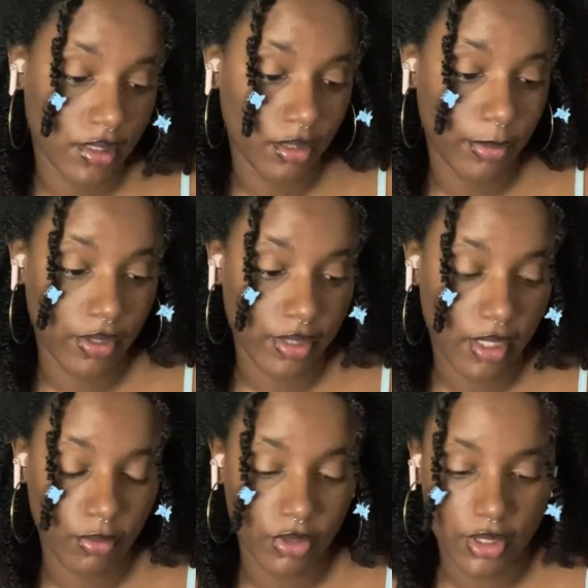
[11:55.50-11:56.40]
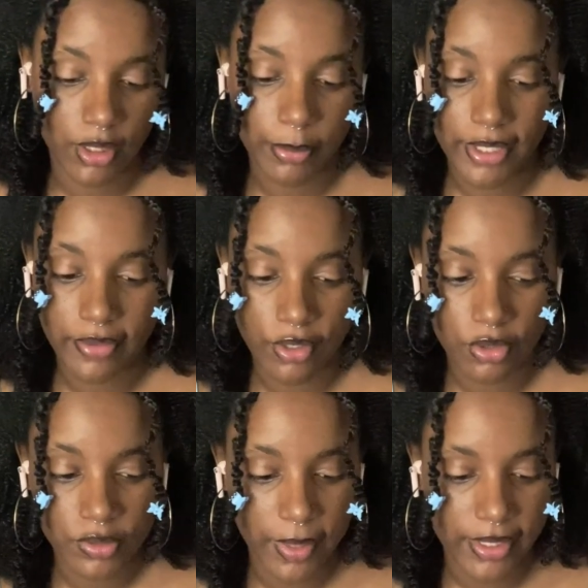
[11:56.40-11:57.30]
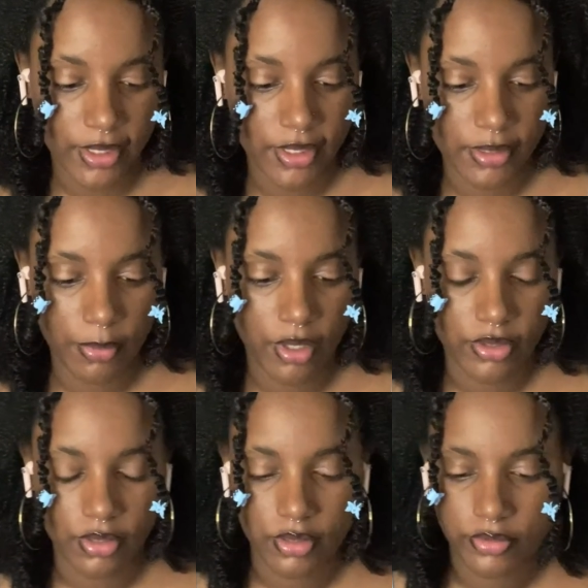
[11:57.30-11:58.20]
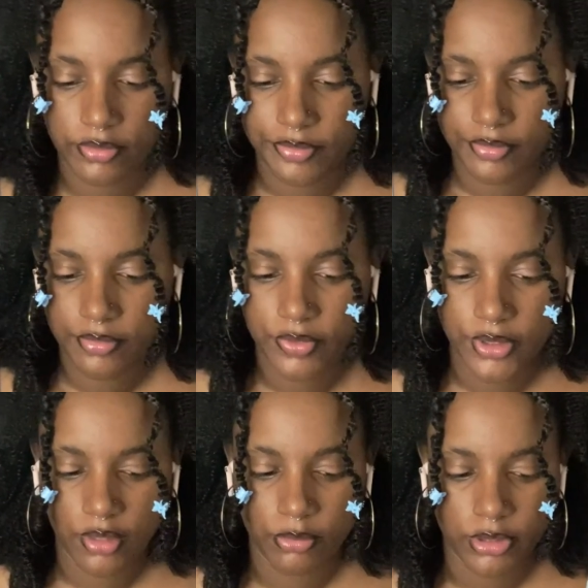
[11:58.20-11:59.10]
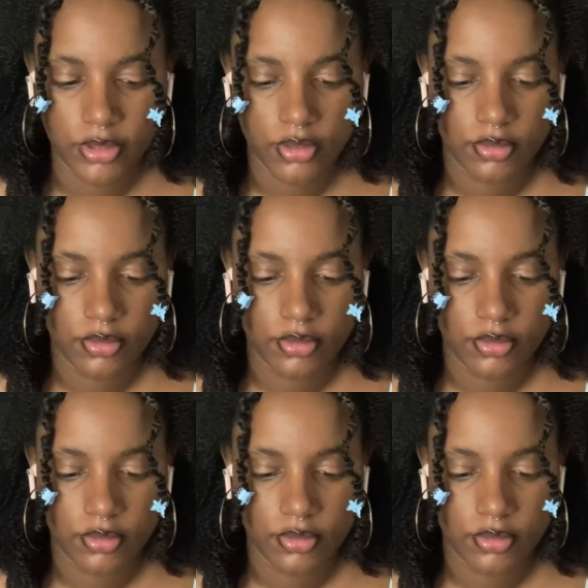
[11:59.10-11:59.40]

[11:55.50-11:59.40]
about not wanting to get married goes back to his mother for some reason.